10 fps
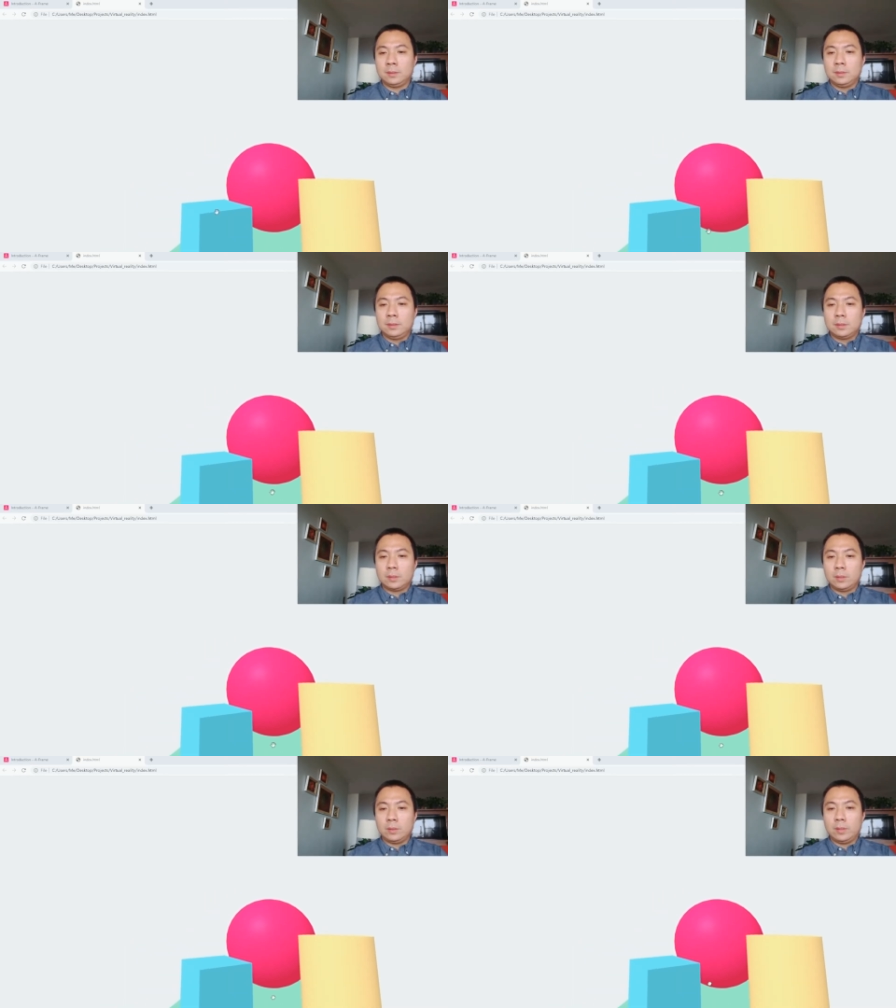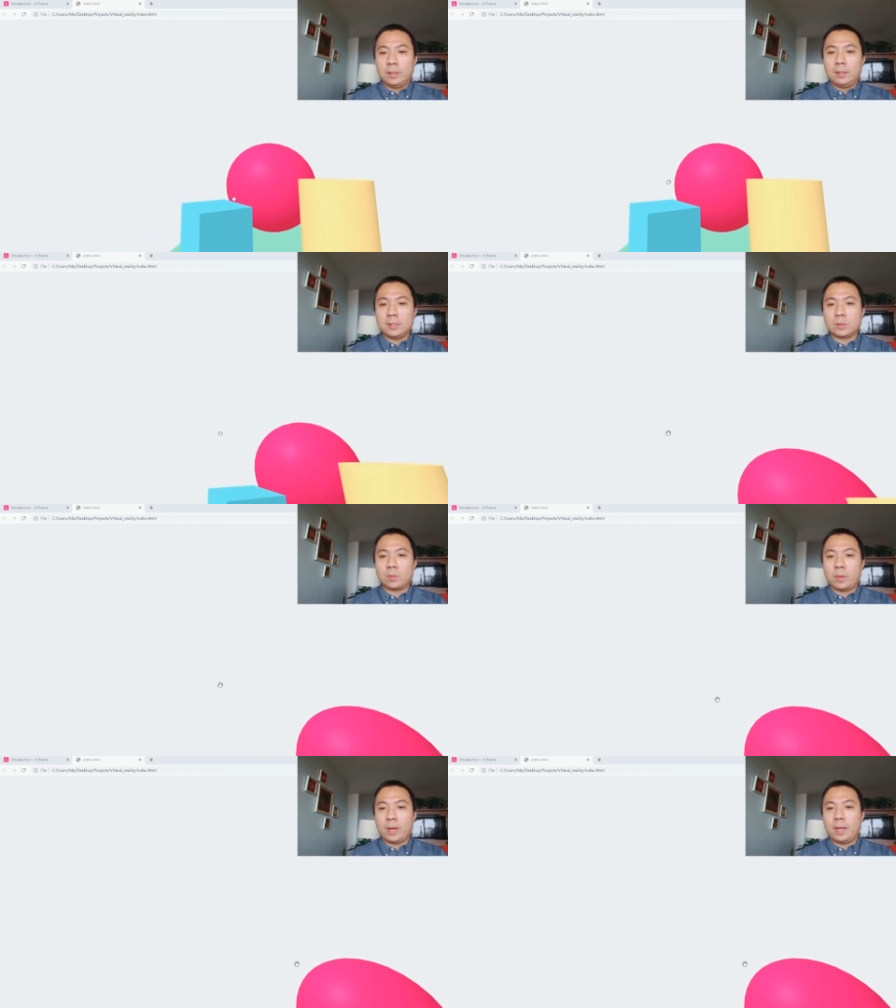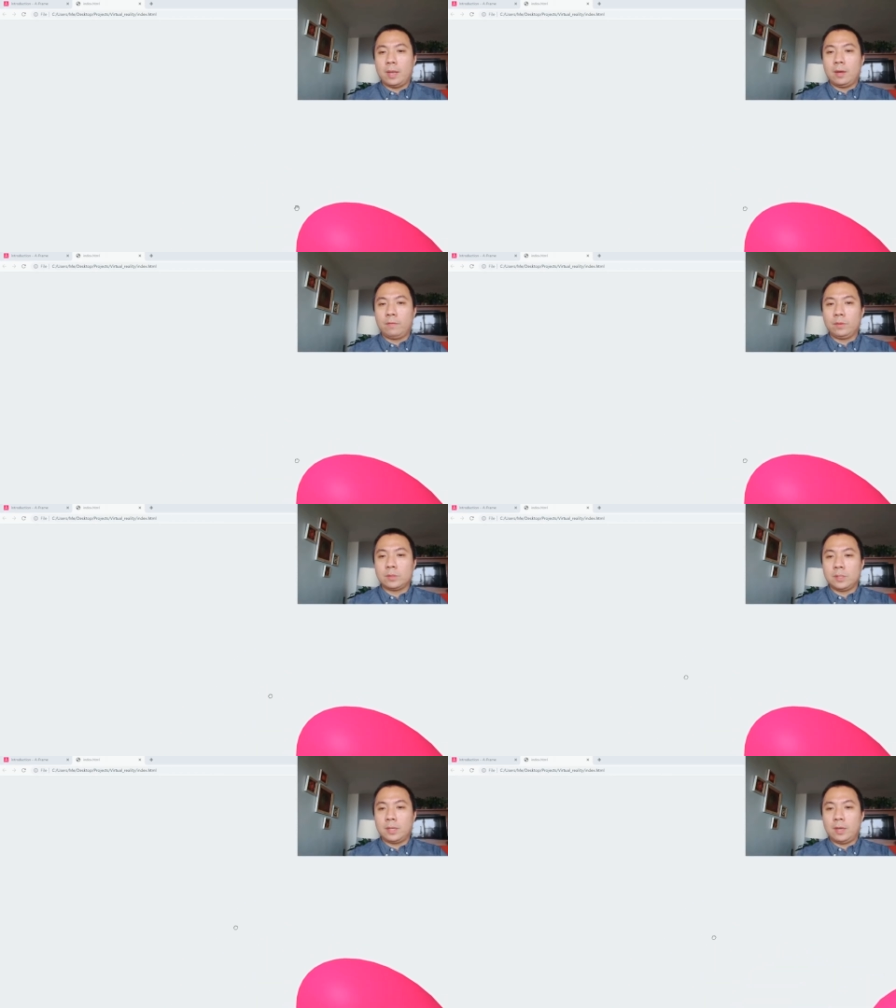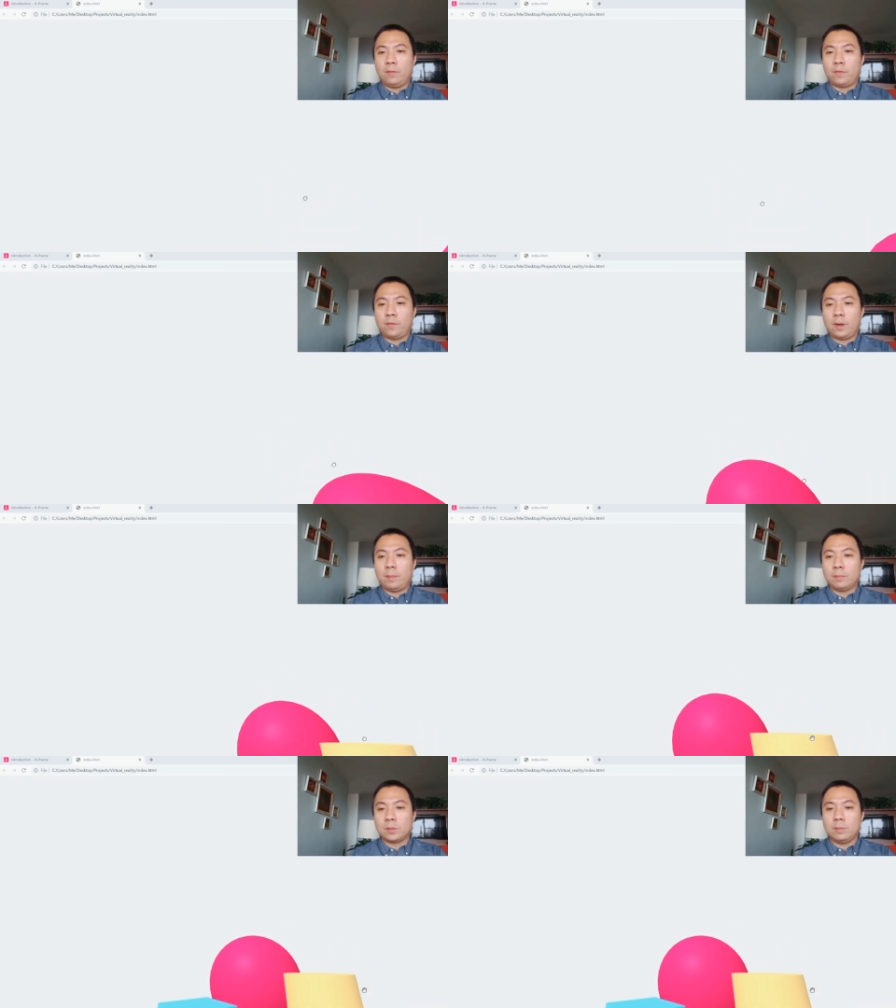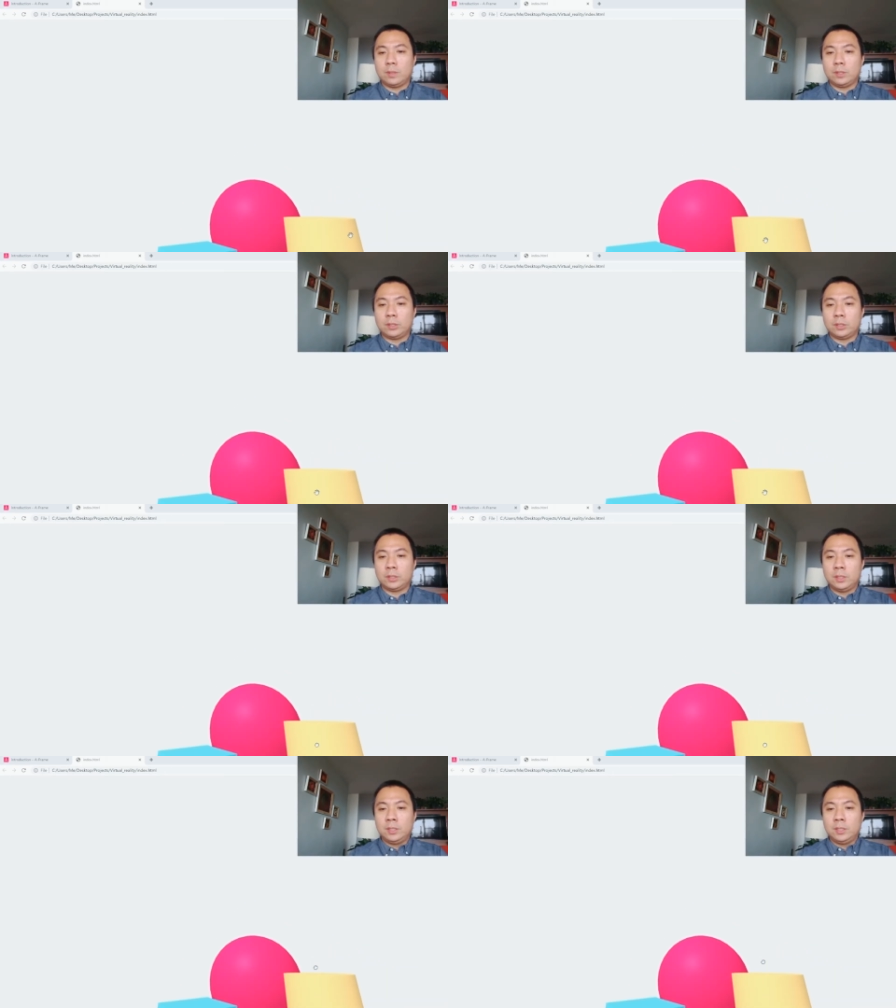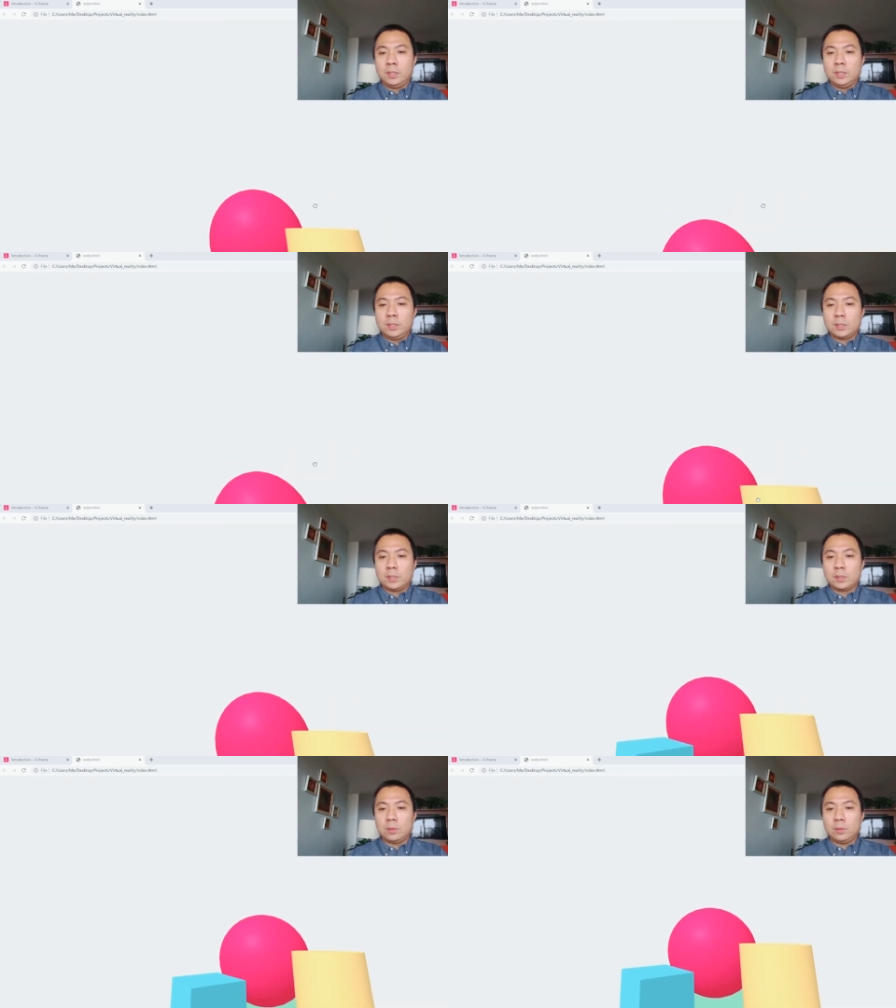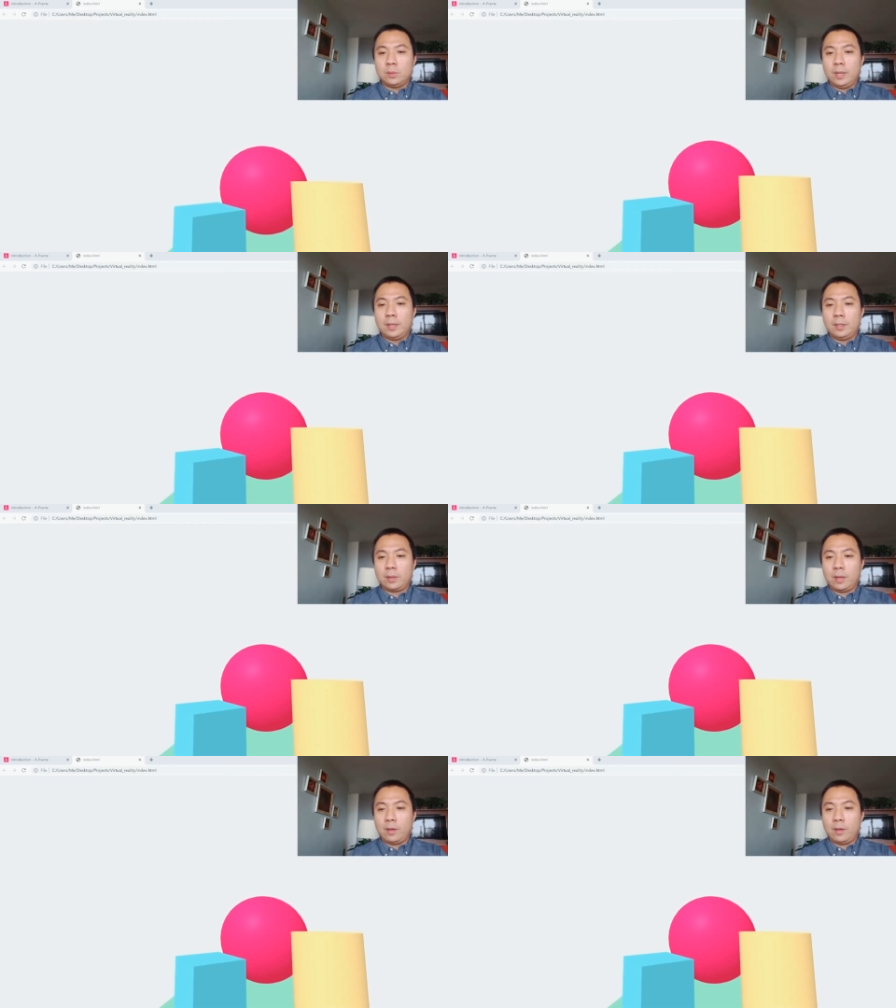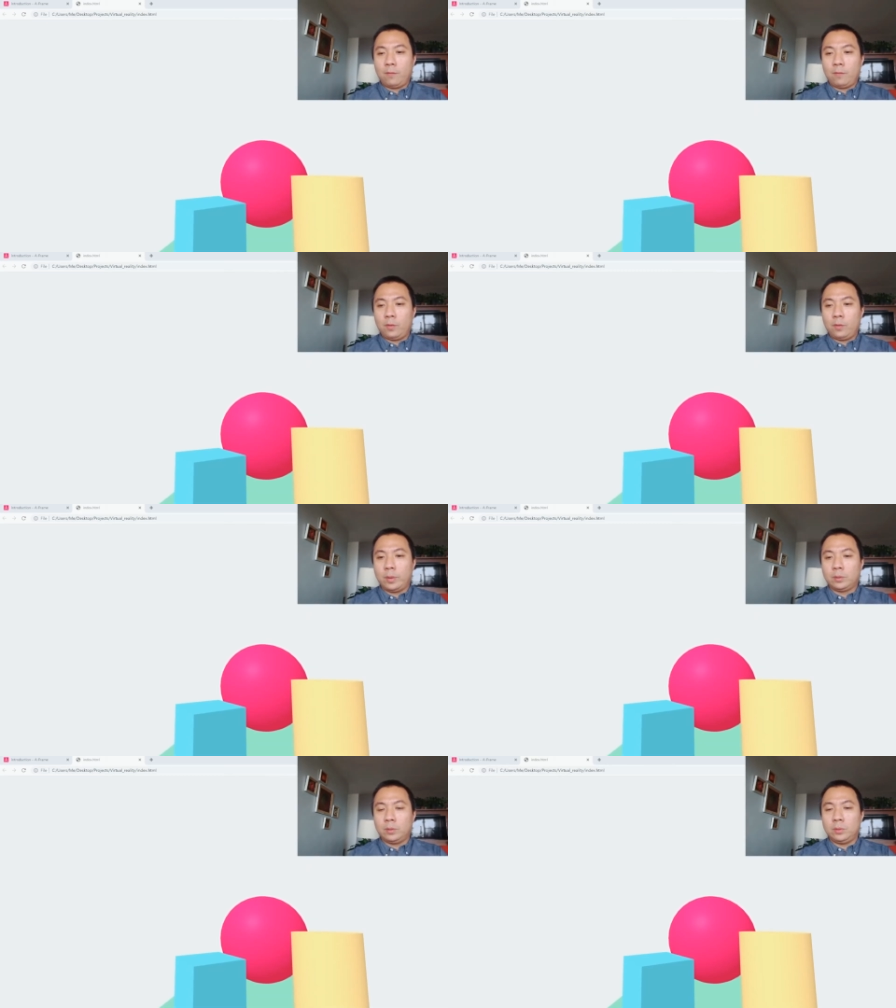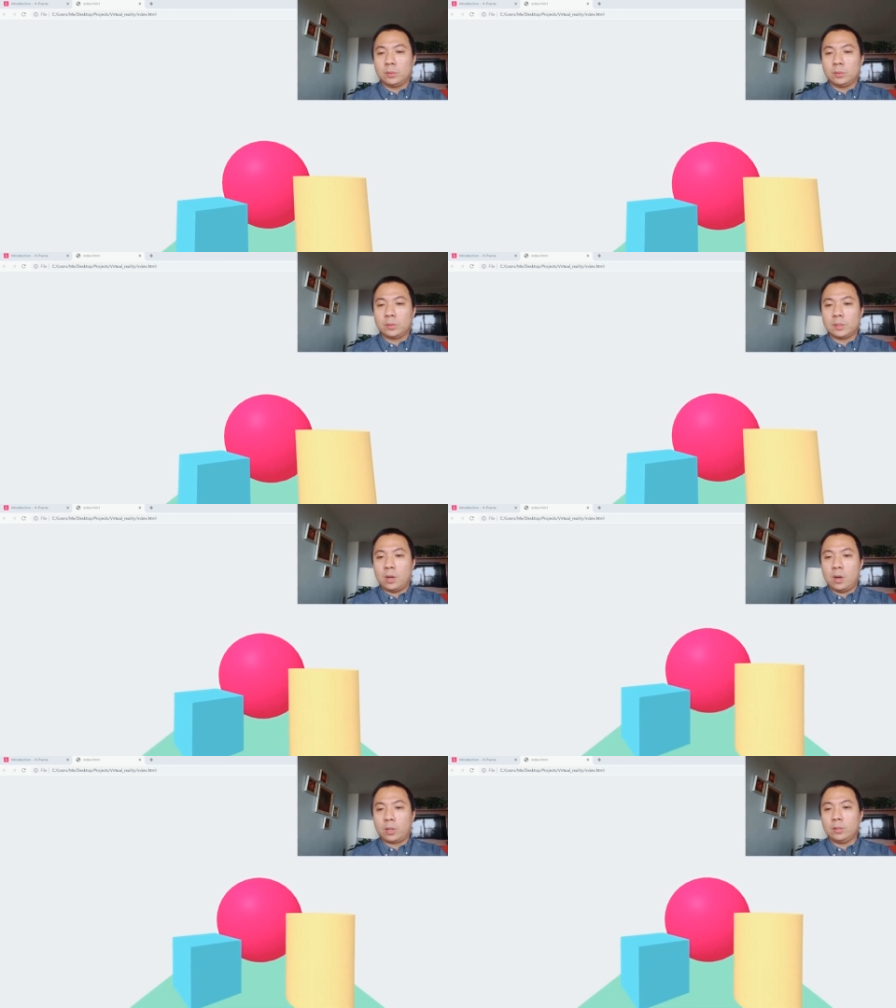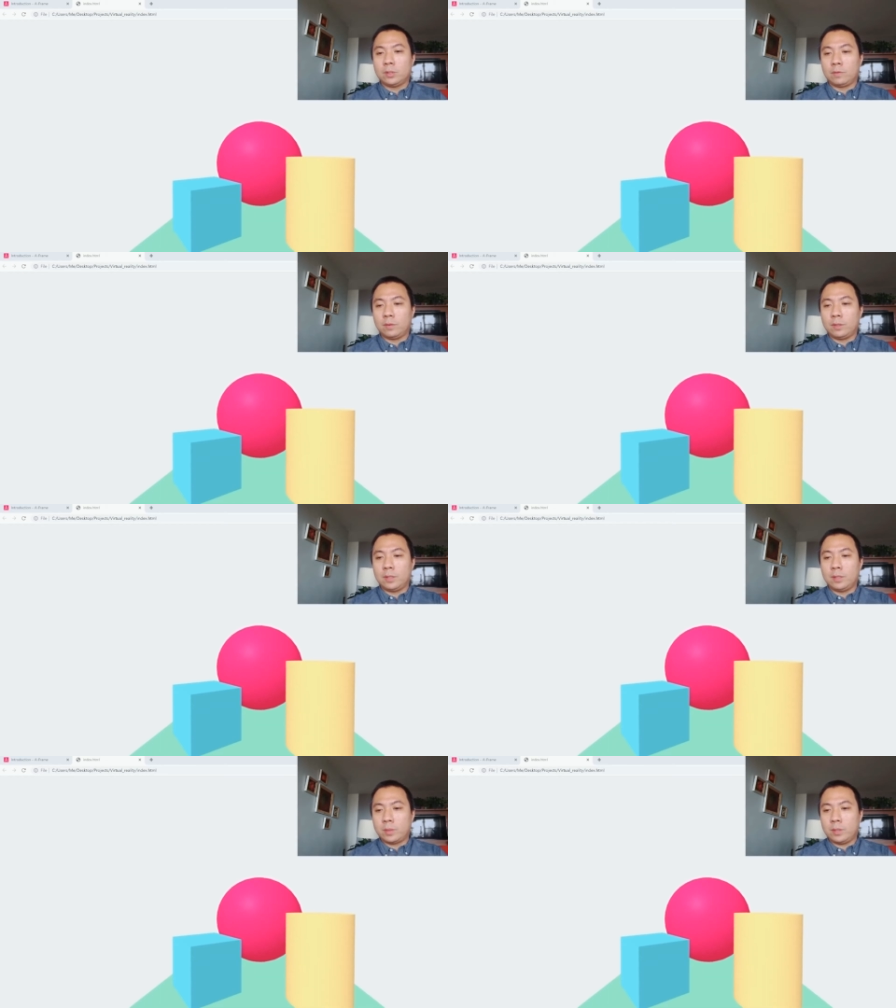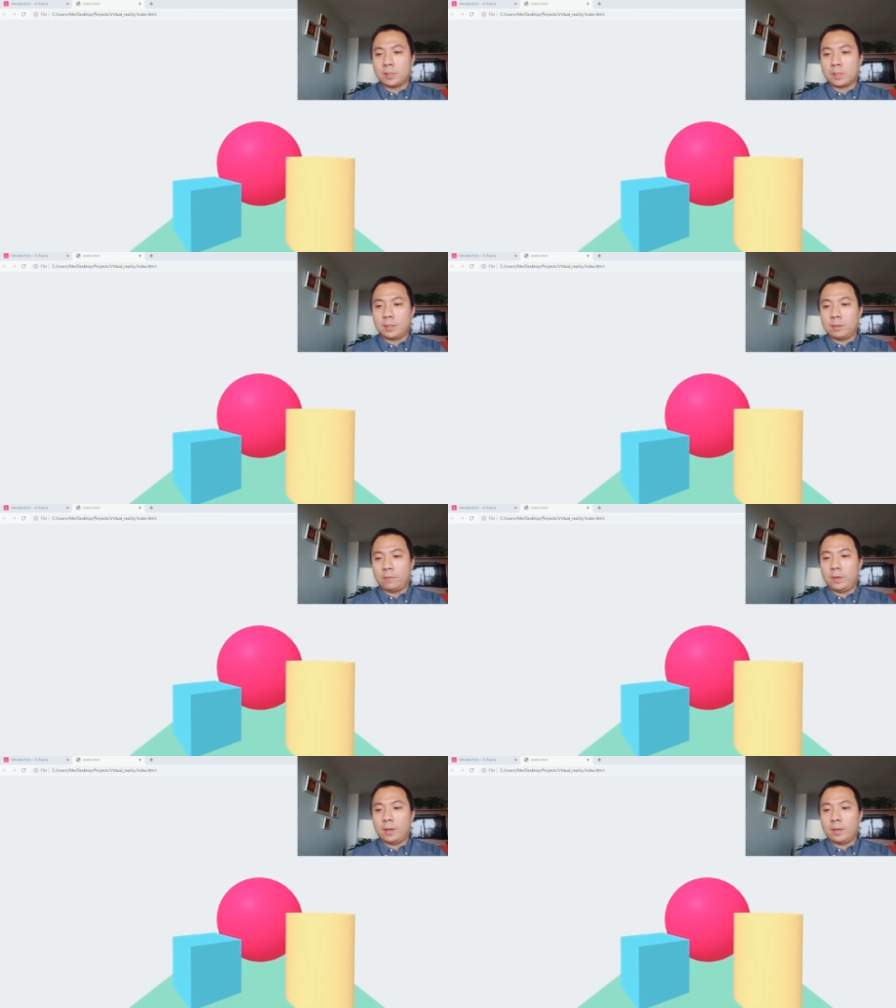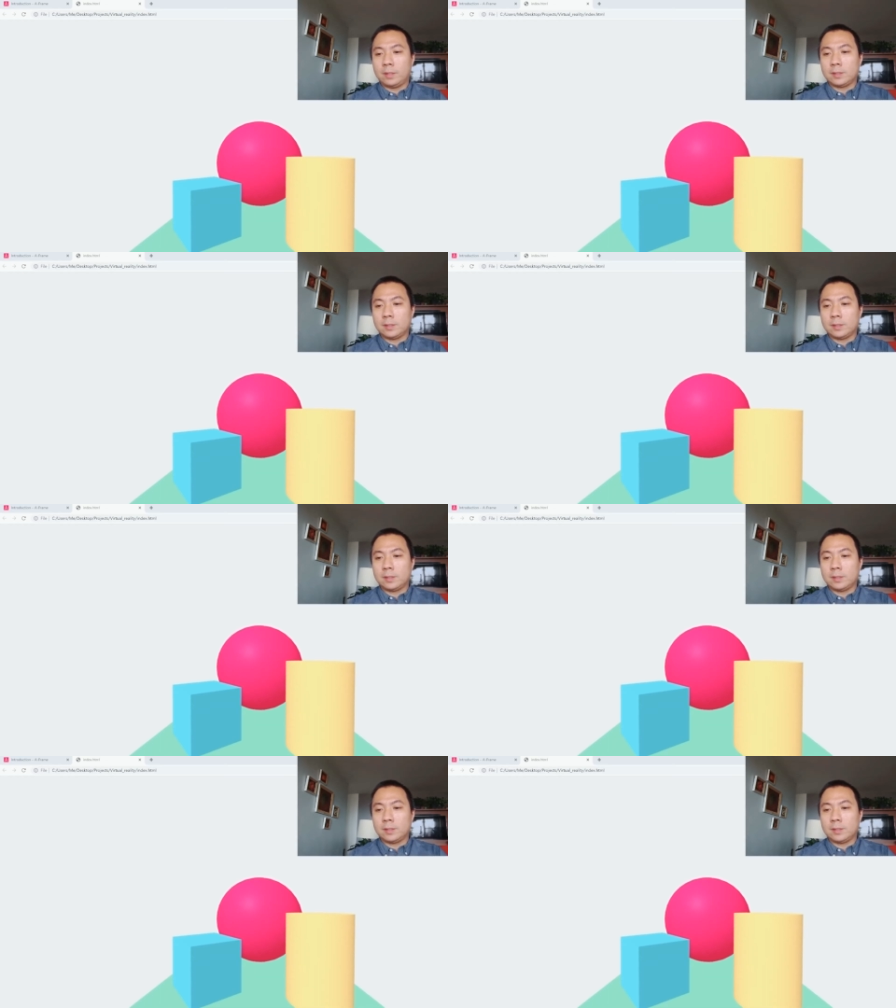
So, and this is why I love using A-frame so much. So yeah, if you are going to use Oculus for this one, just click the VR